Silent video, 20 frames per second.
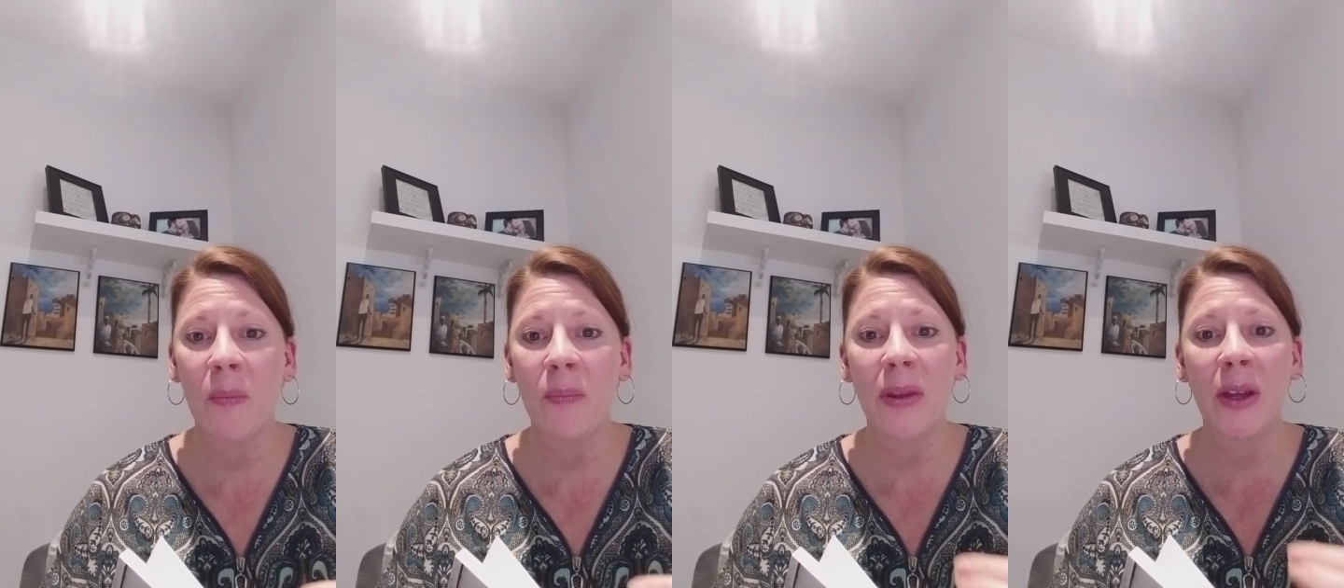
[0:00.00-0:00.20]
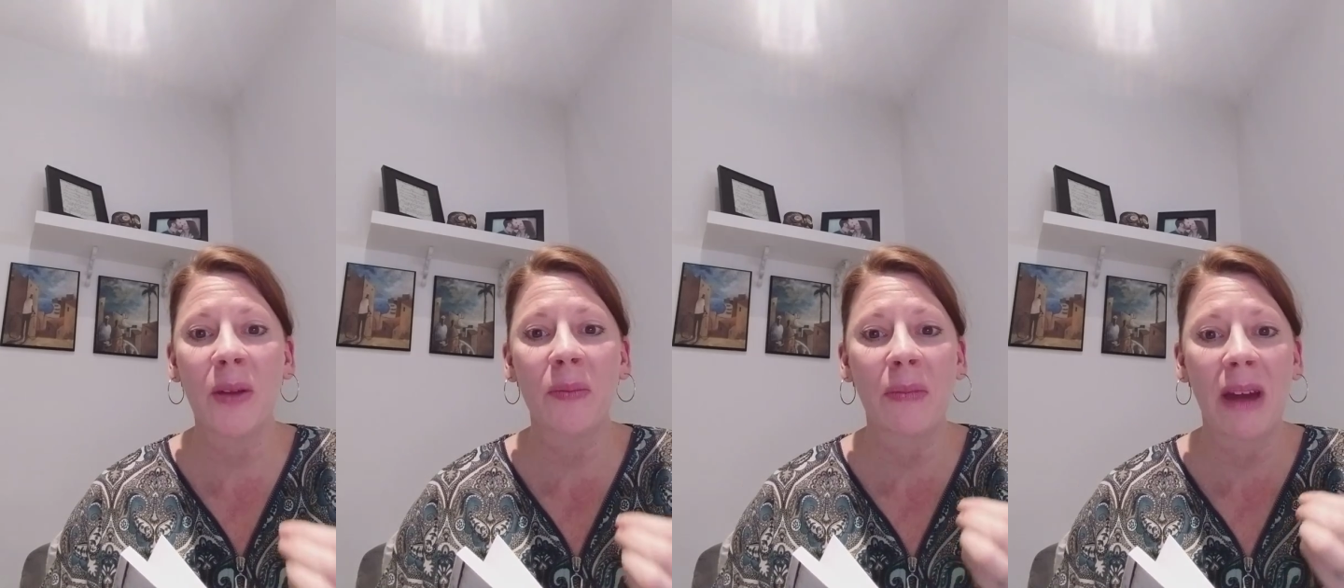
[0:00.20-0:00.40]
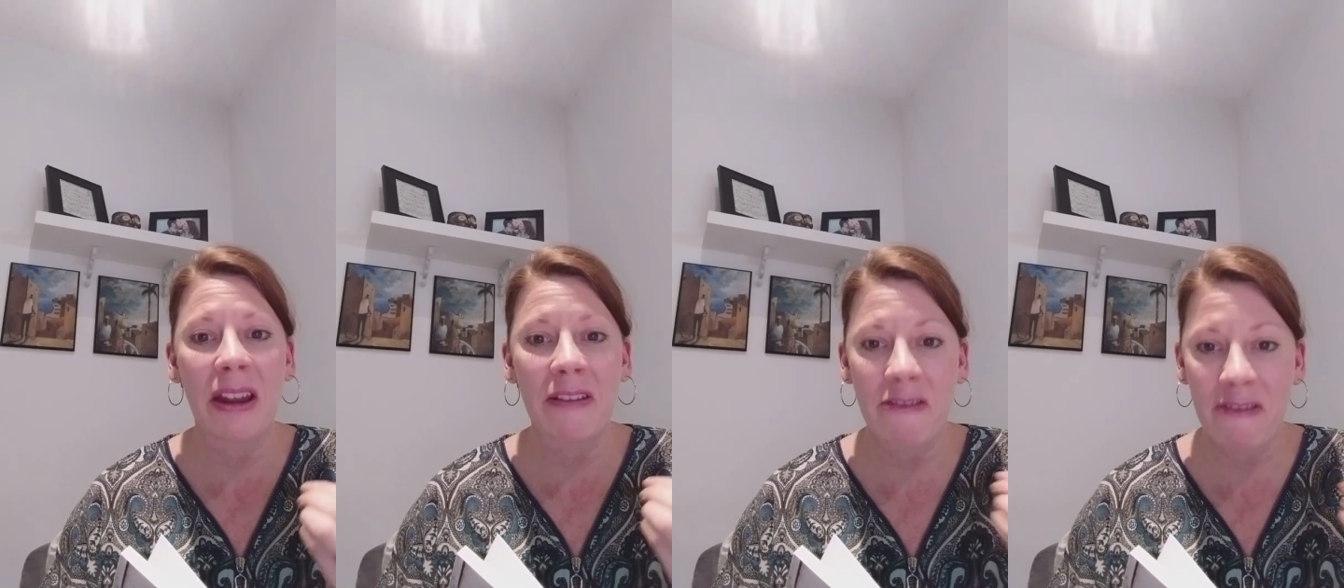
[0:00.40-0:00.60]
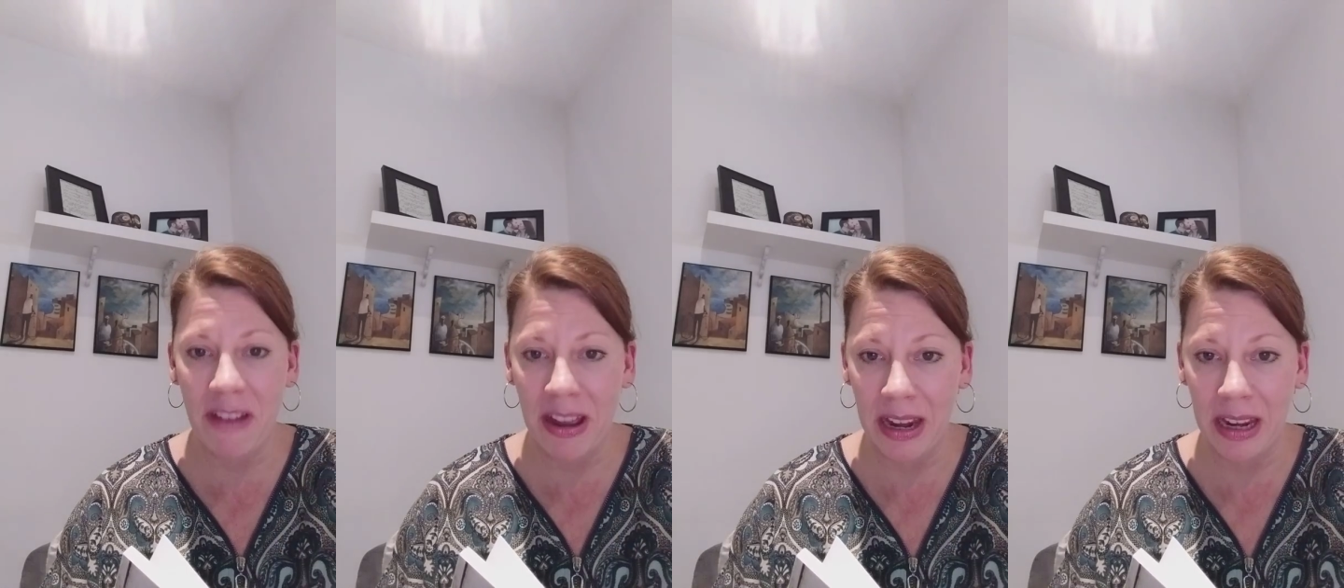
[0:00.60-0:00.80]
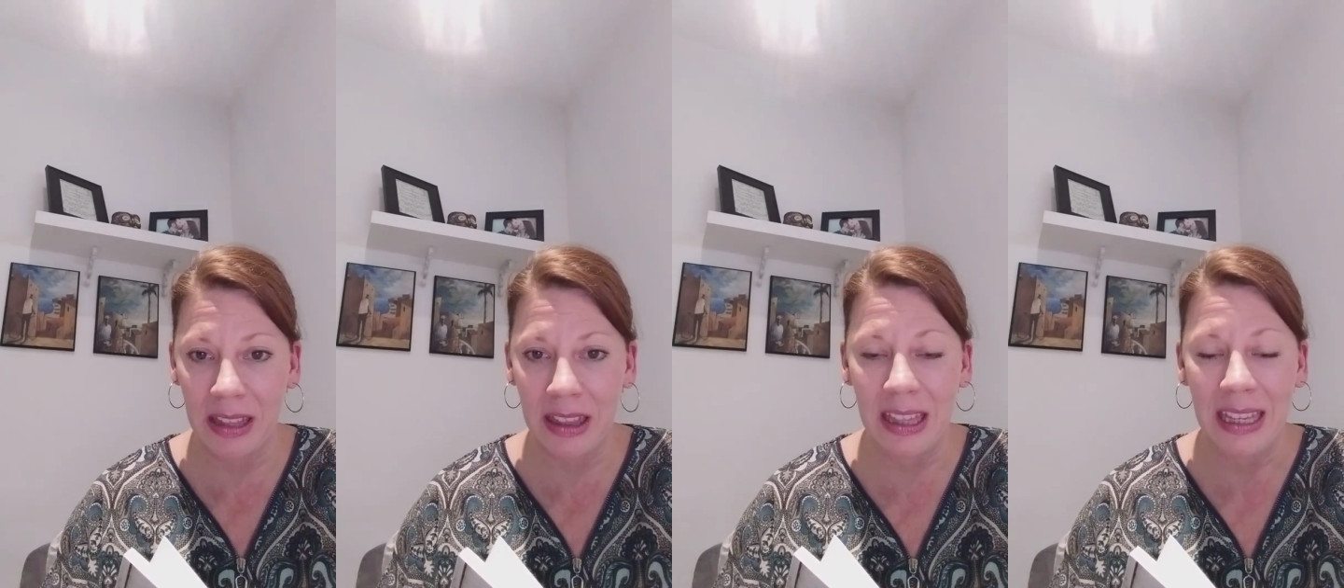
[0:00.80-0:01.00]
build my
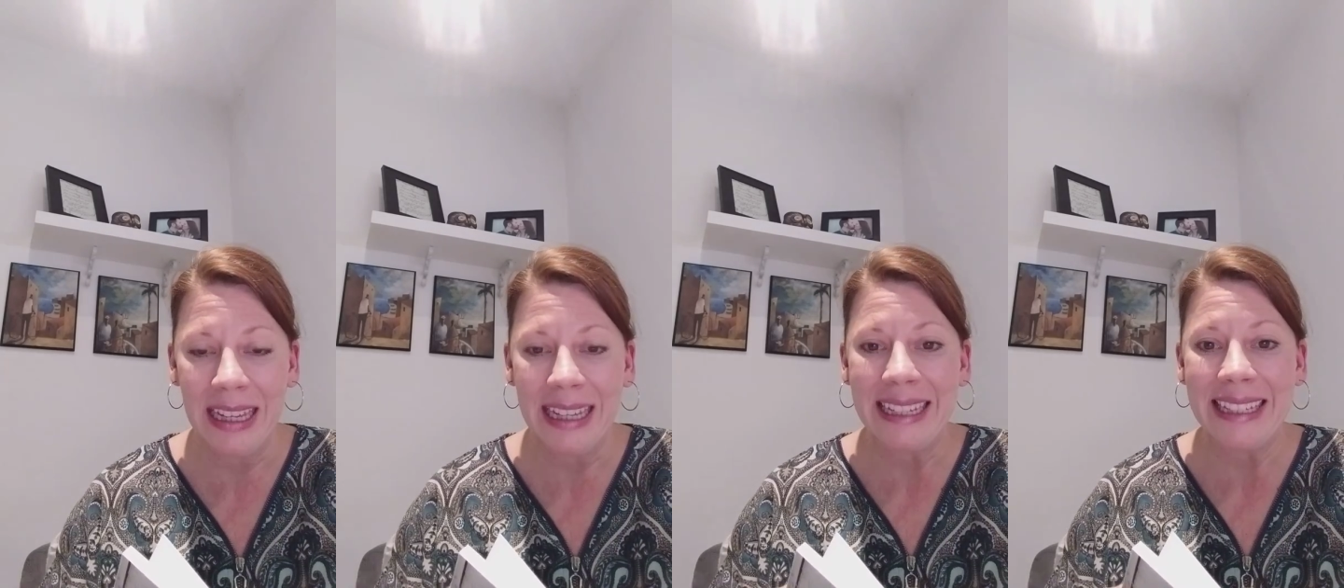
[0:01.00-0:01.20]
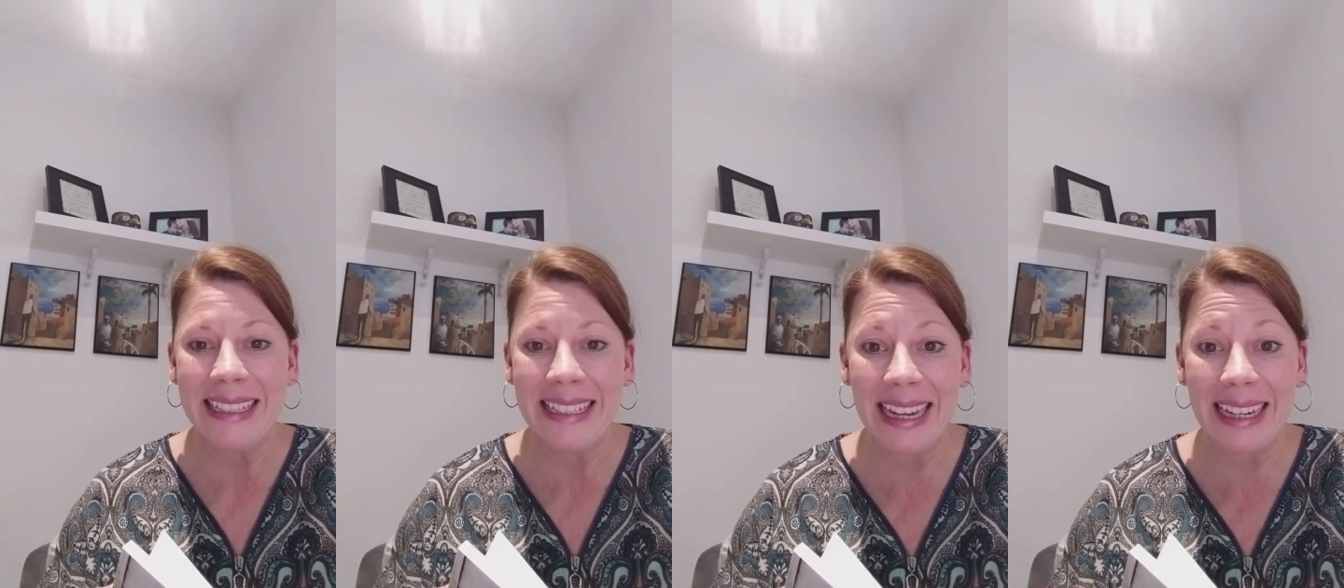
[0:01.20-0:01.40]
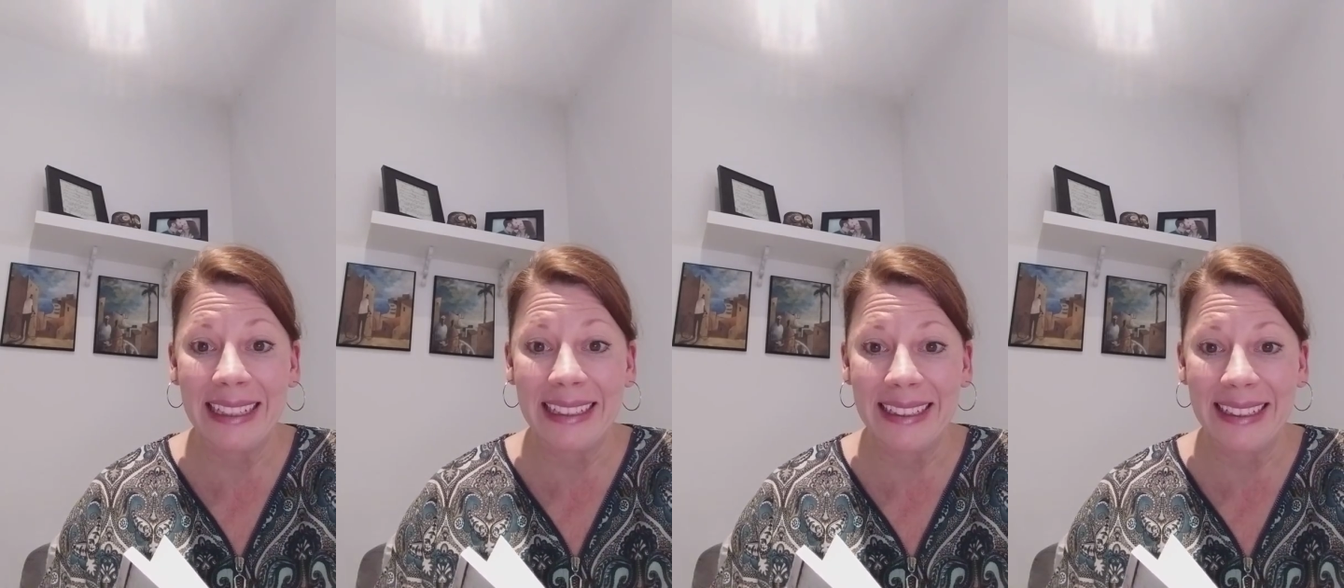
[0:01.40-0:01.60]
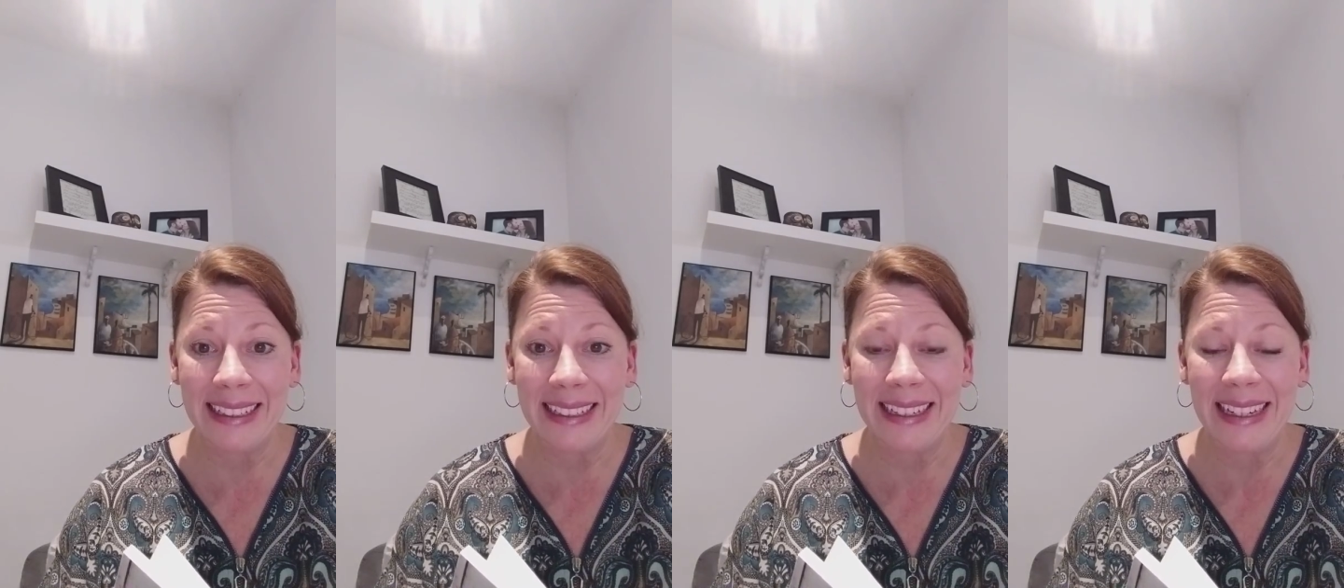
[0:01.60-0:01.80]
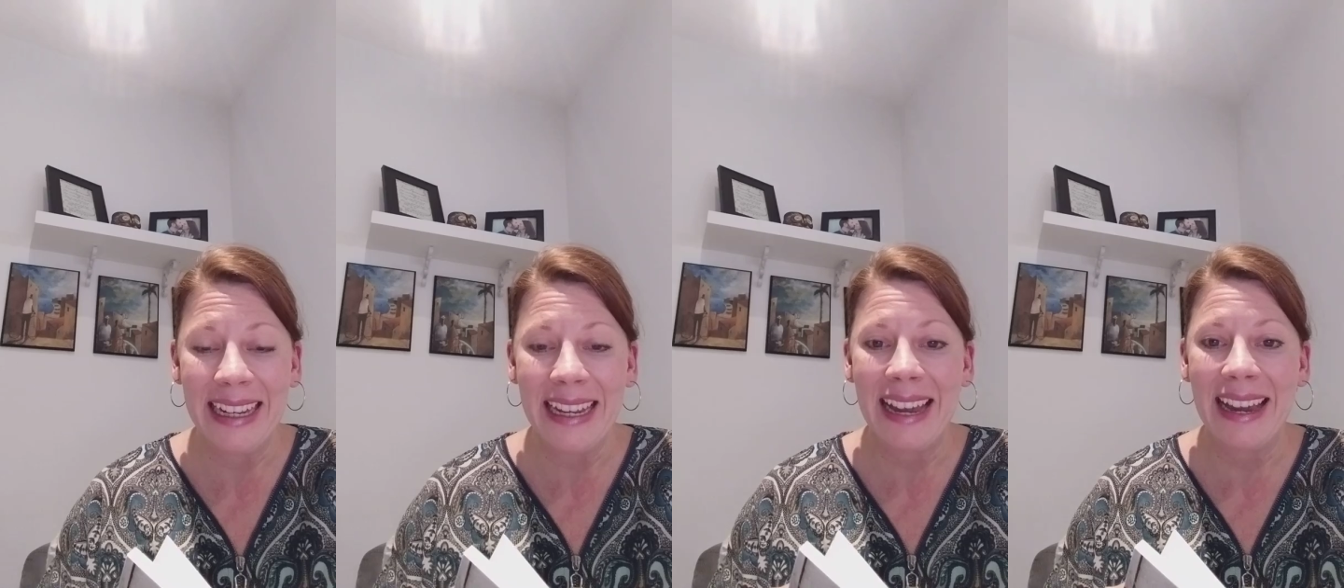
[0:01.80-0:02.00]
faith daily